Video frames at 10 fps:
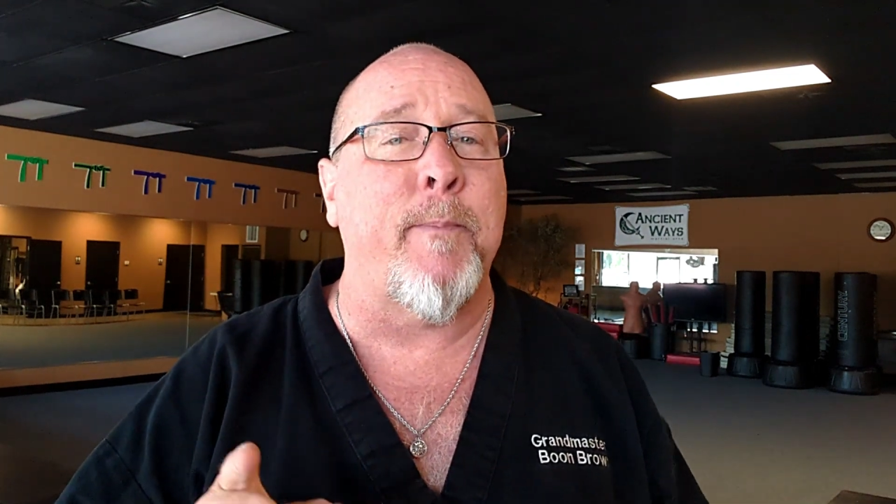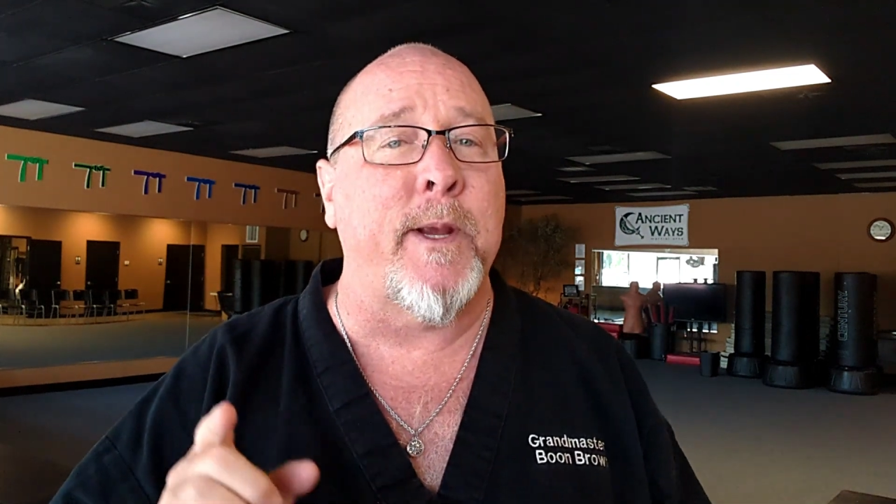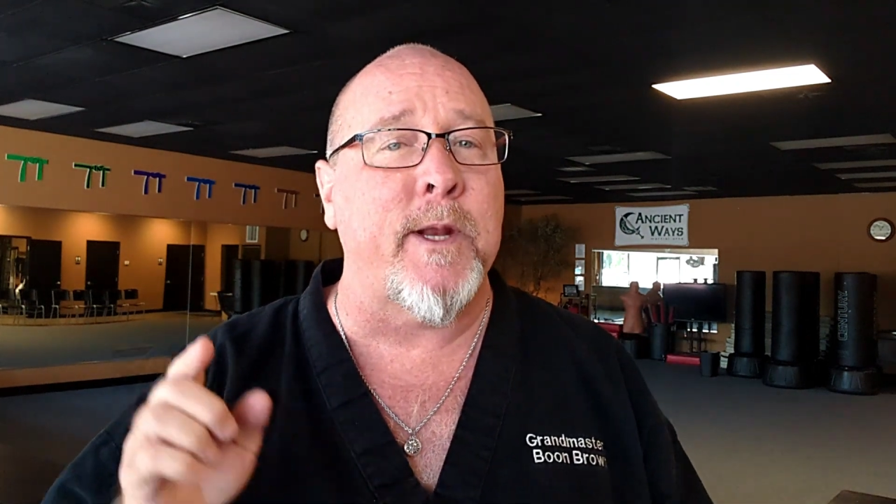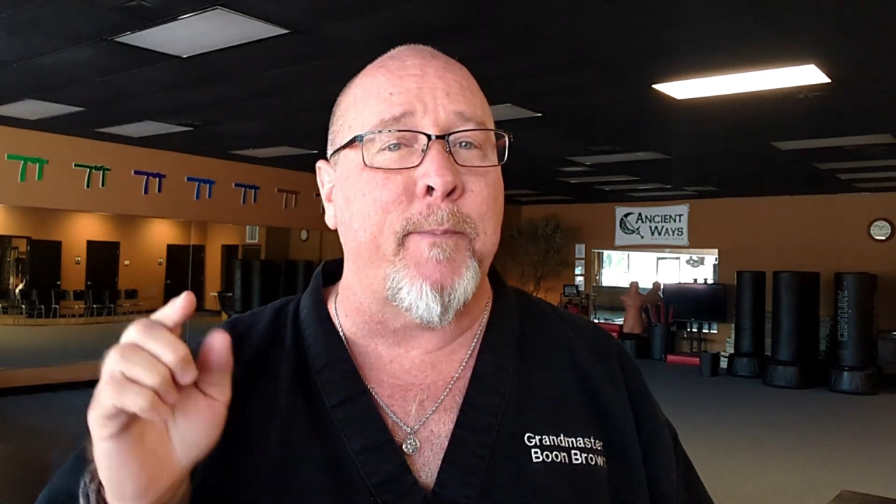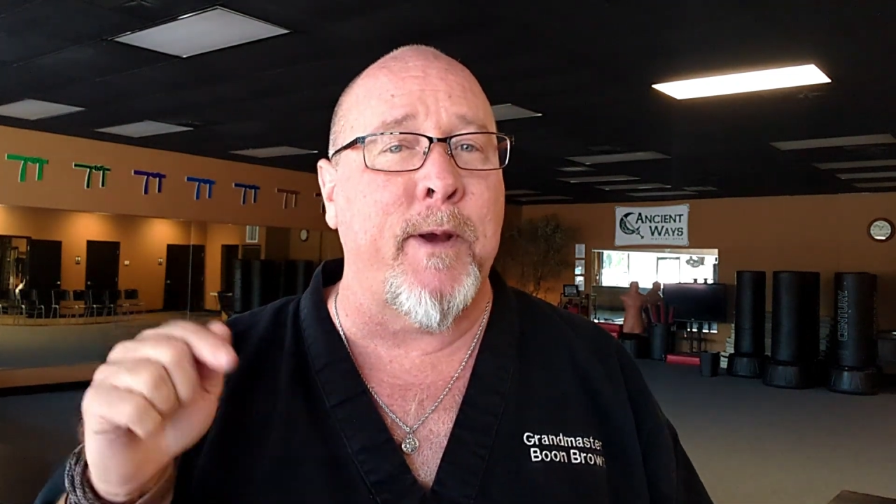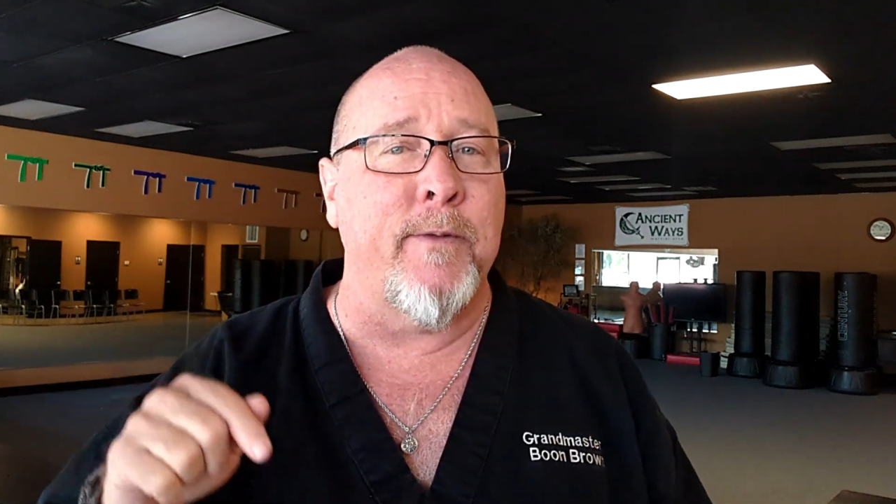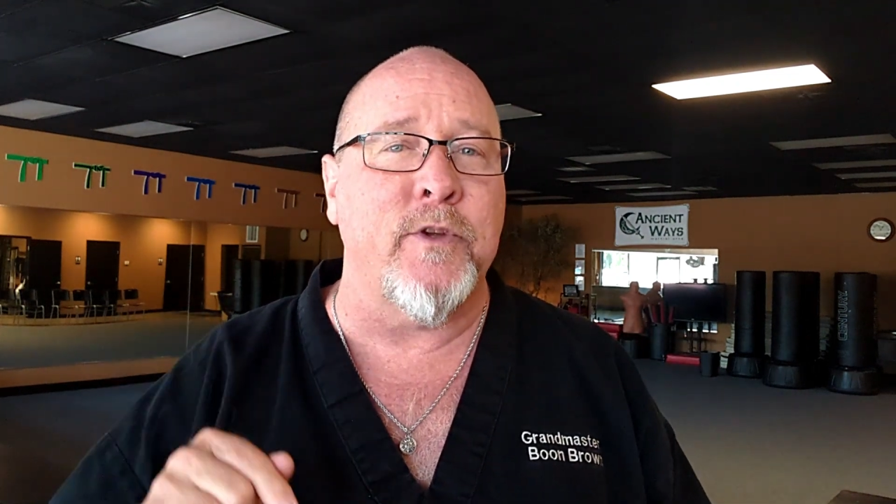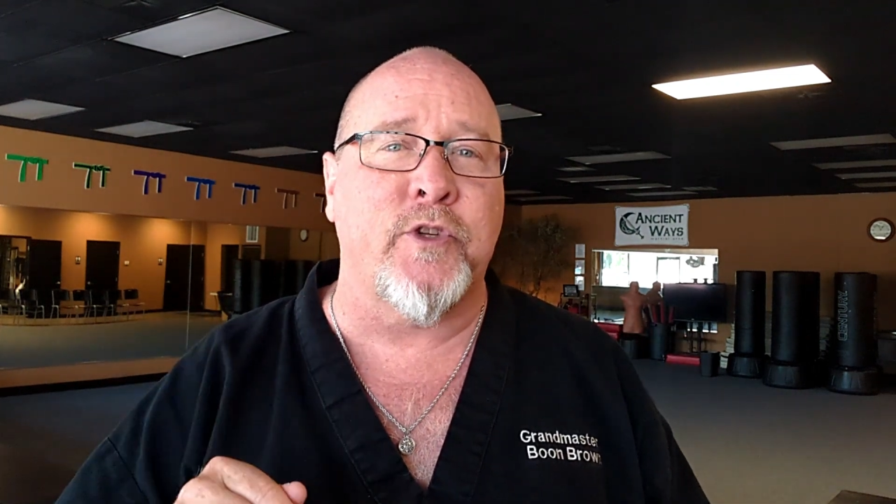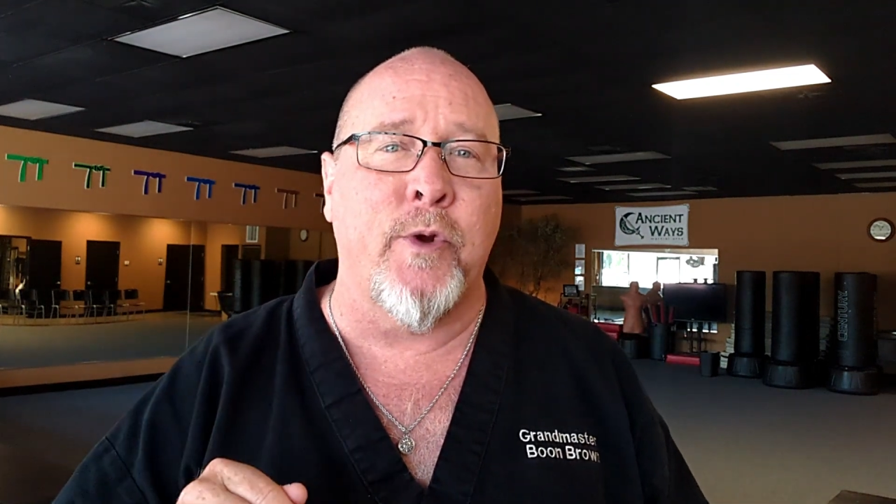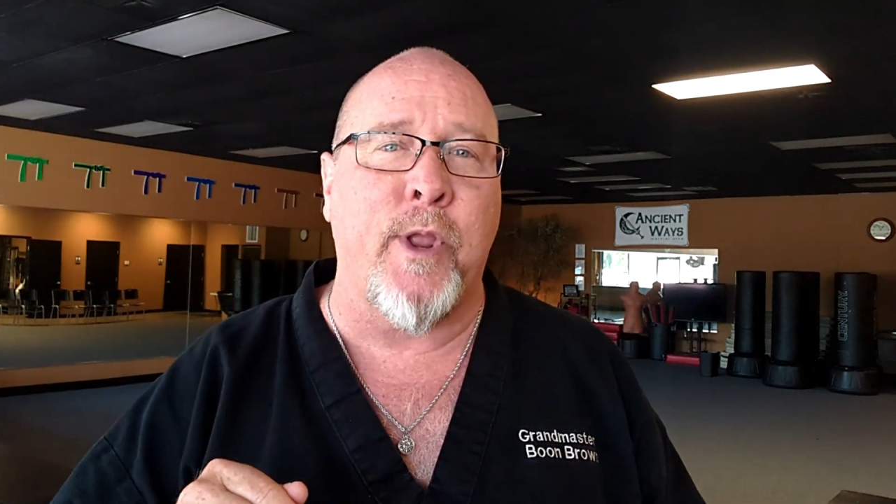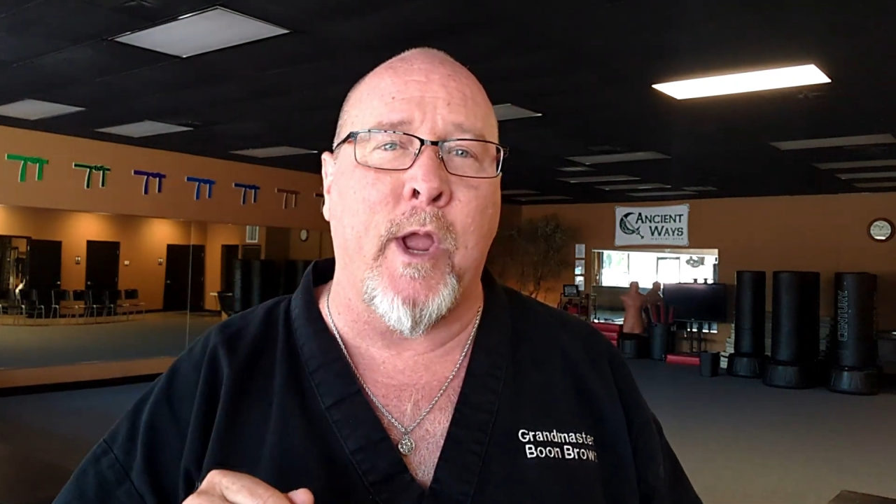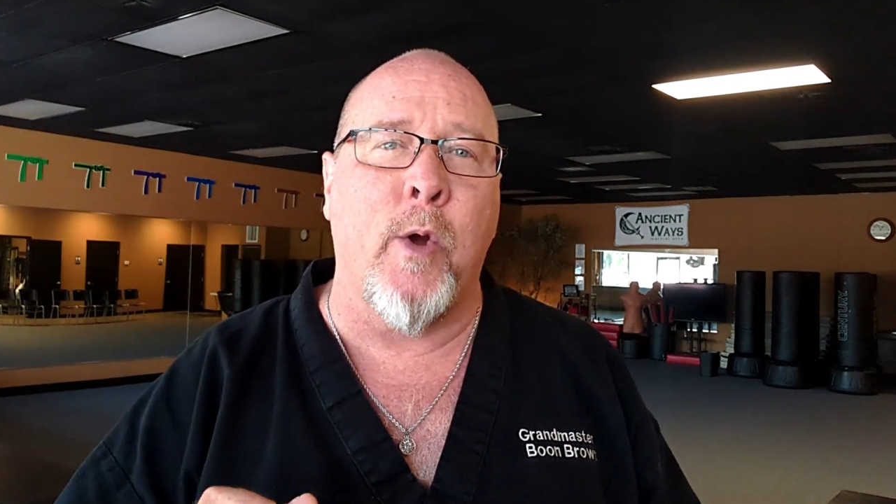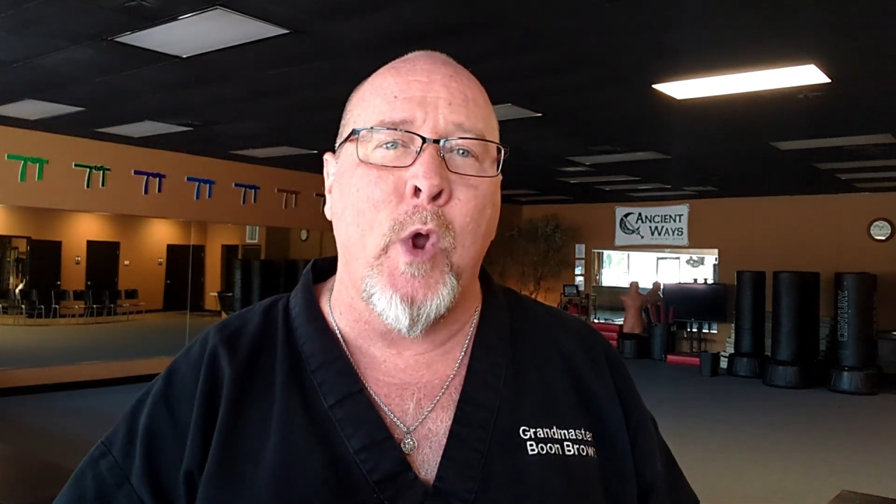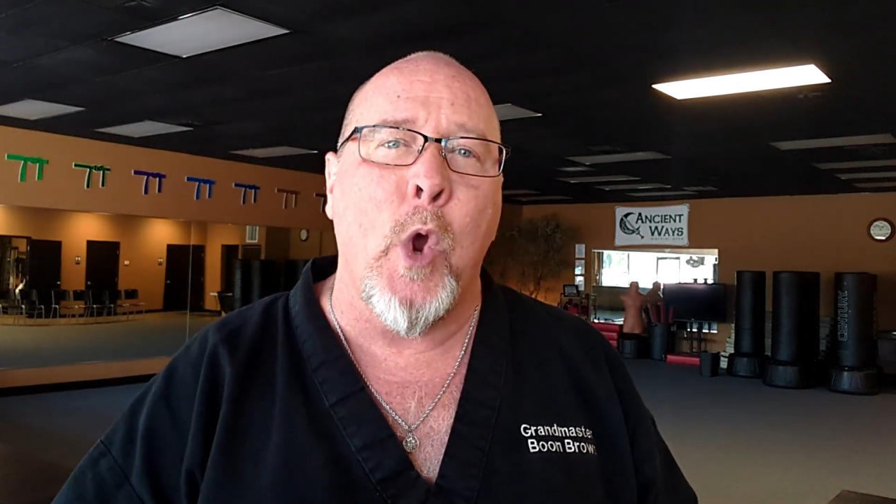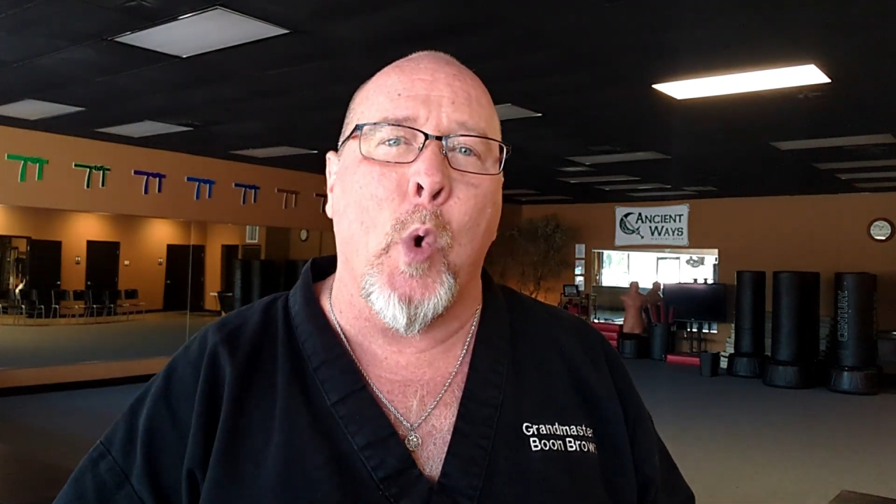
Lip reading: picked up here at the studio,